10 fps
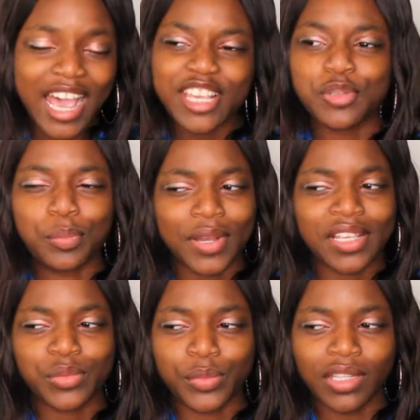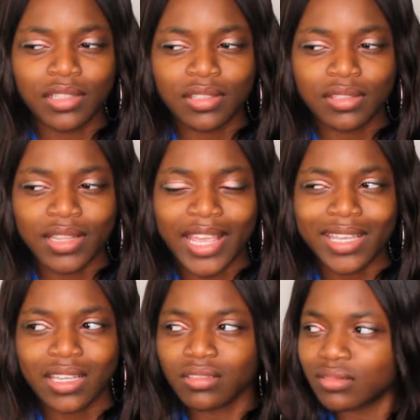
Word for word: i used to pass with like